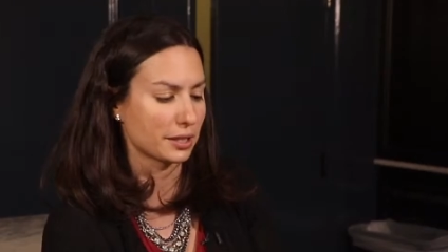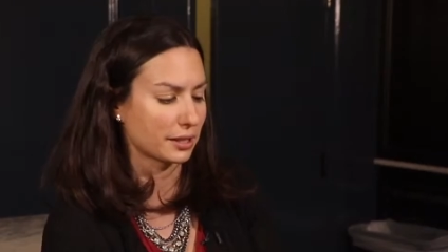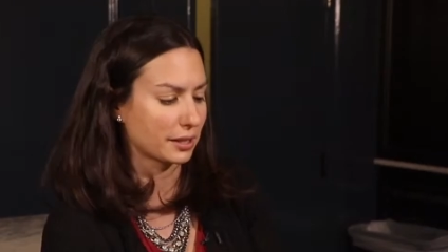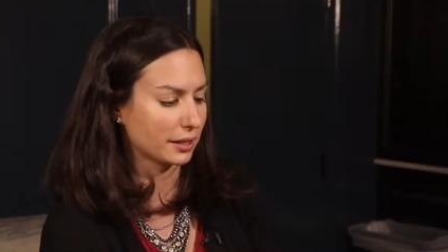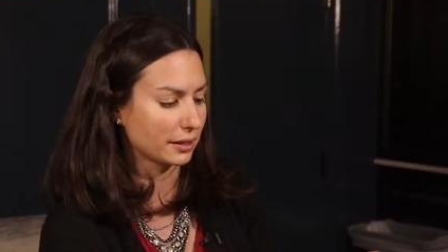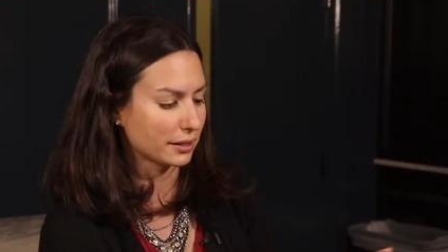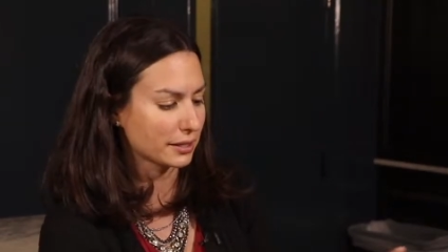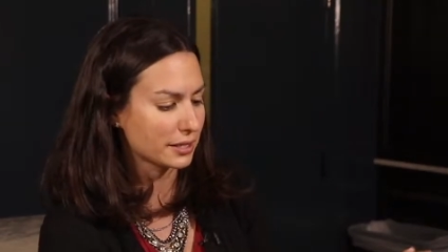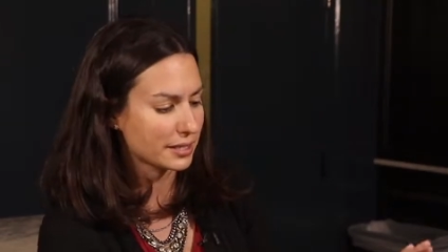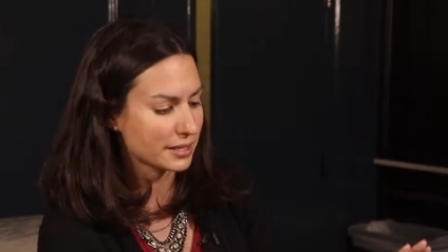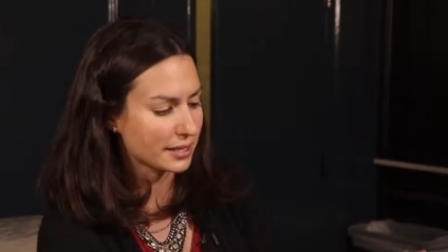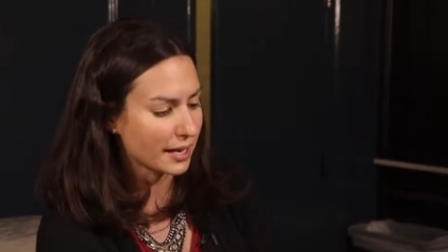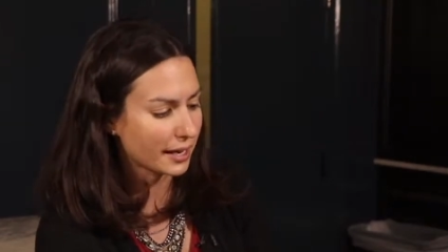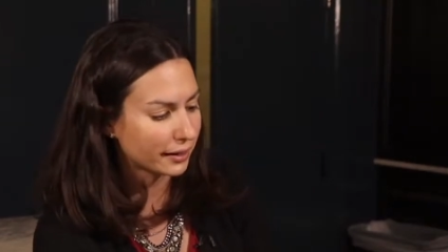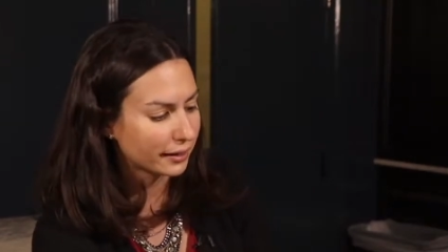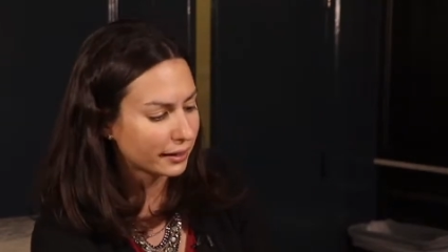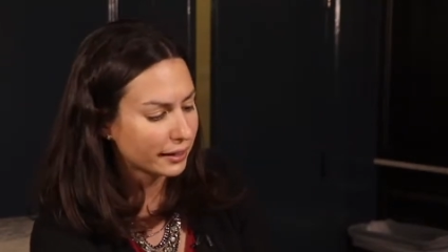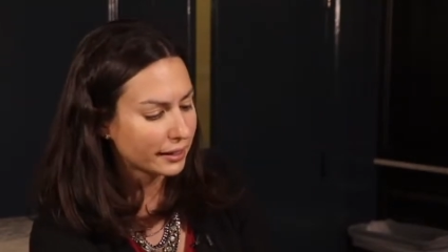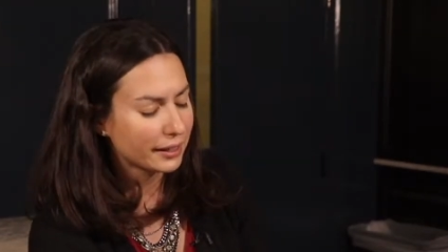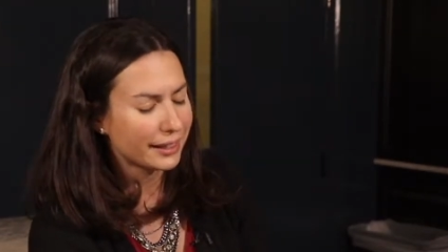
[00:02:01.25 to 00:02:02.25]
Again, the
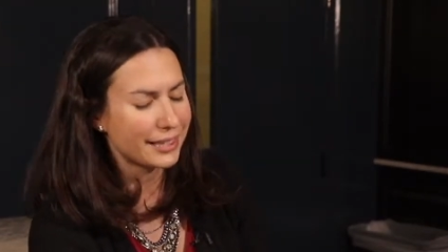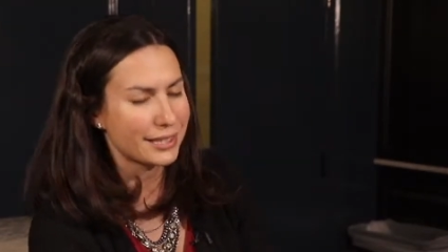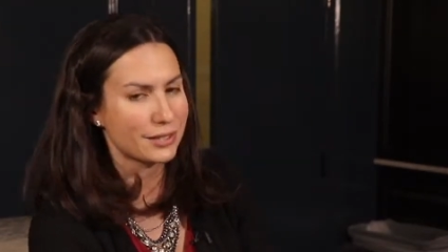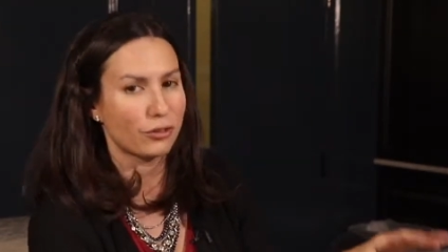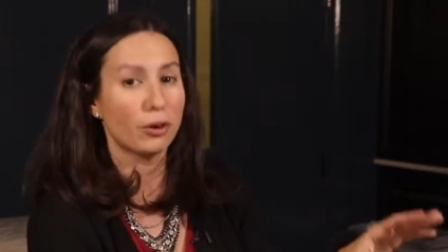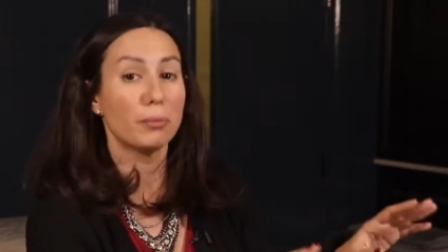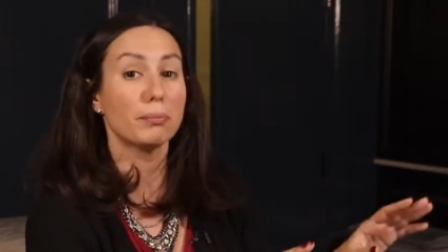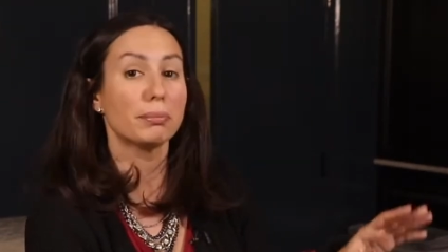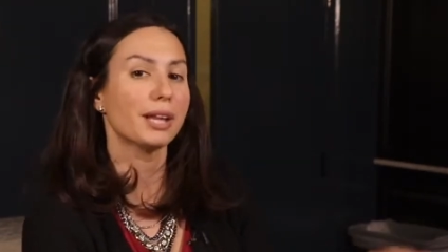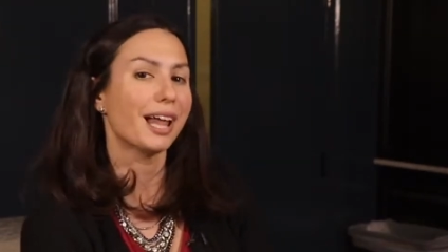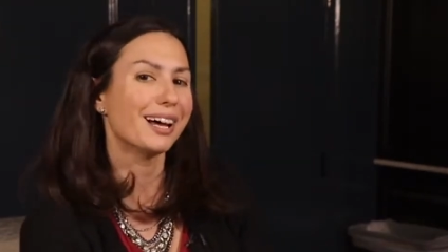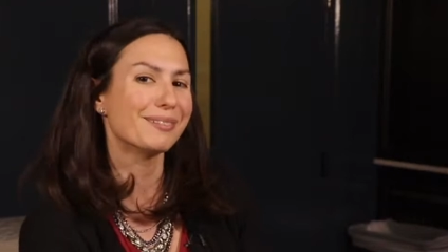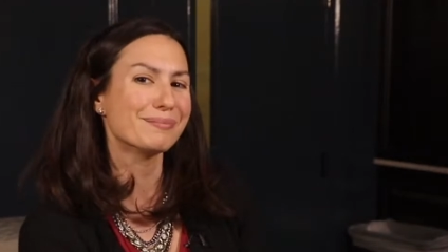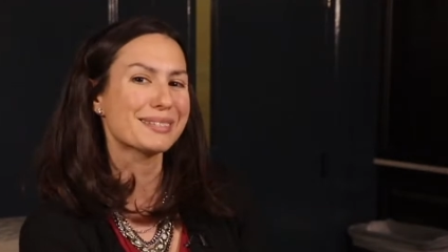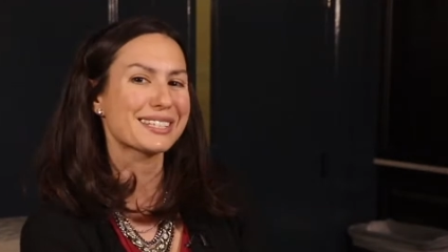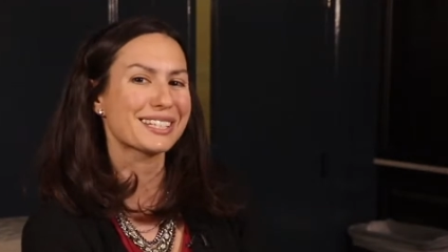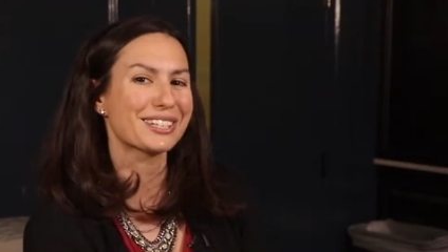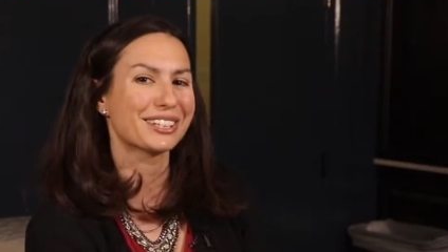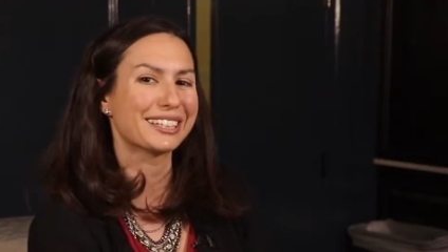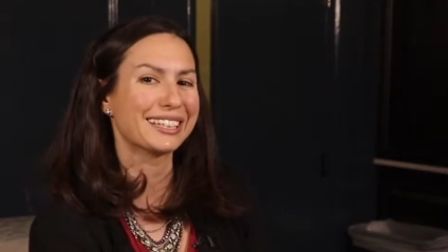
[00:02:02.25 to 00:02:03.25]
set is from
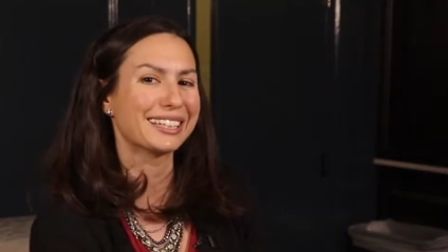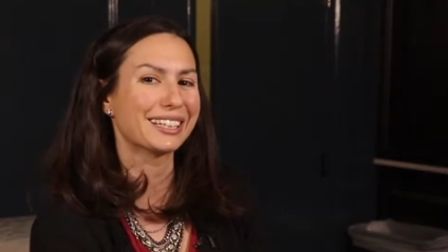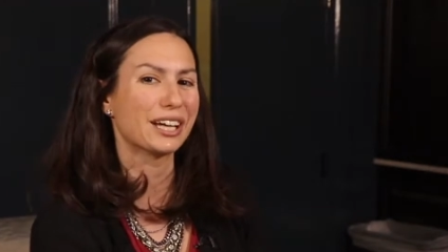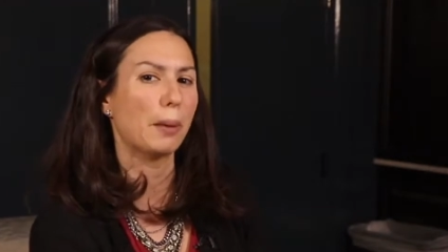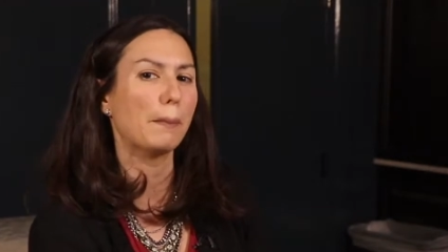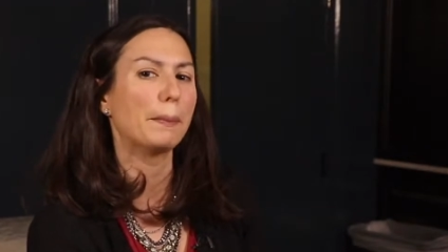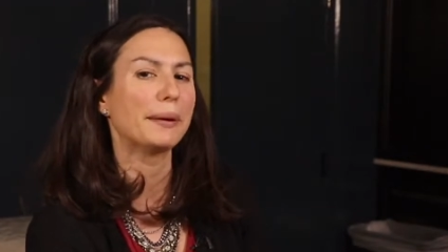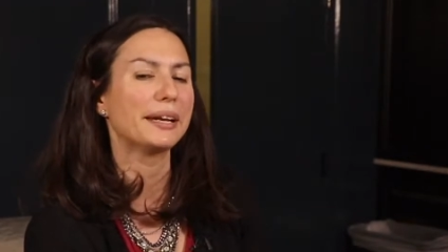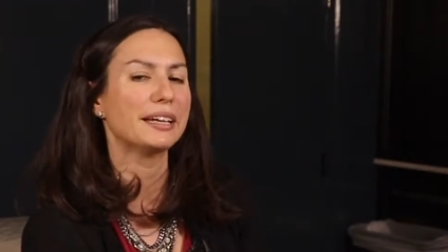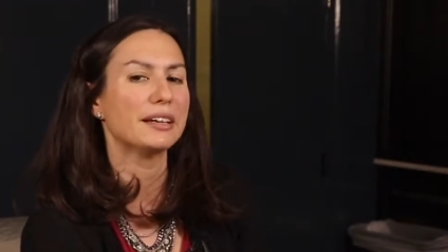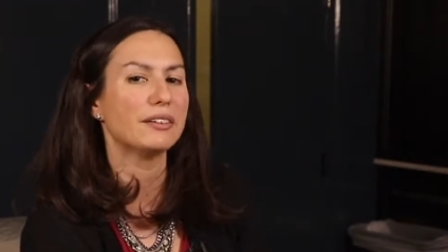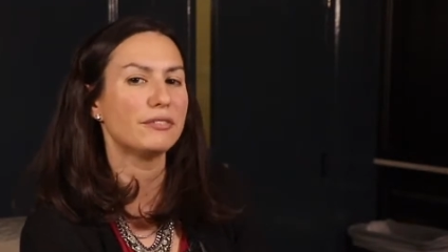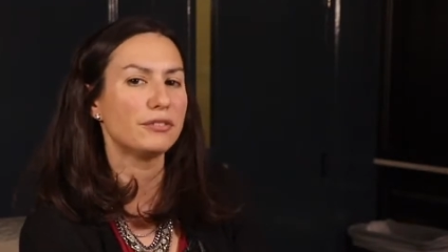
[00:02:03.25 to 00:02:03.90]
Plum's Cooking Company.